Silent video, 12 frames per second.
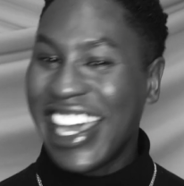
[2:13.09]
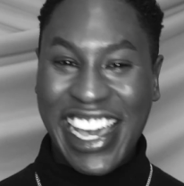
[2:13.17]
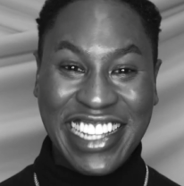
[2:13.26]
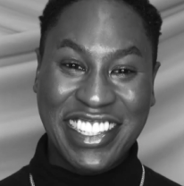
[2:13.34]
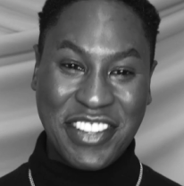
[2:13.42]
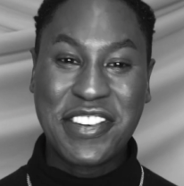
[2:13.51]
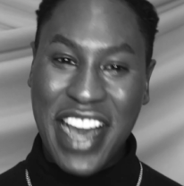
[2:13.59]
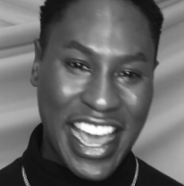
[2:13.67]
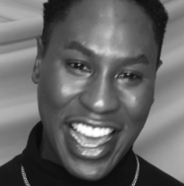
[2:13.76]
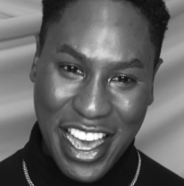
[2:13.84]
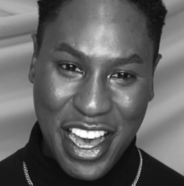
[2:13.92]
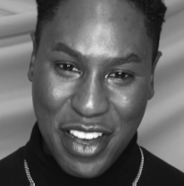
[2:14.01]
it's who I
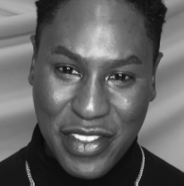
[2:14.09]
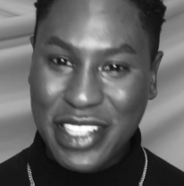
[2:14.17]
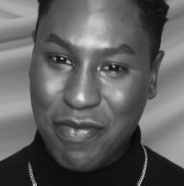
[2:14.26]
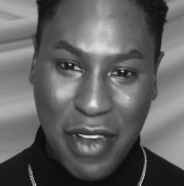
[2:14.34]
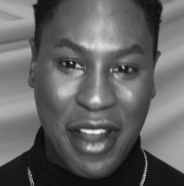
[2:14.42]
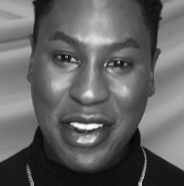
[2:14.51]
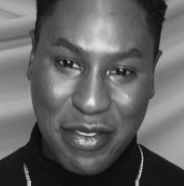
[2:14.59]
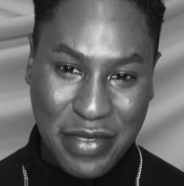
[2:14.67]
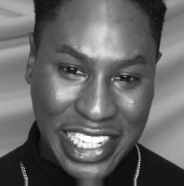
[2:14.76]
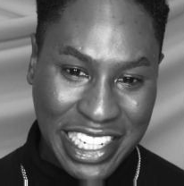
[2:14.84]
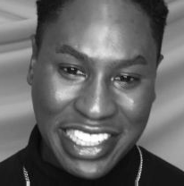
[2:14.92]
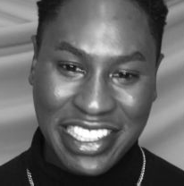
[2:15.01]
am, it's part of
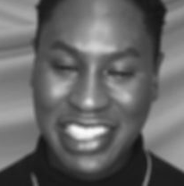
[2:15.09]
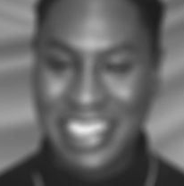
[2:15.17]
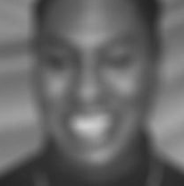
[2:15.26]
me.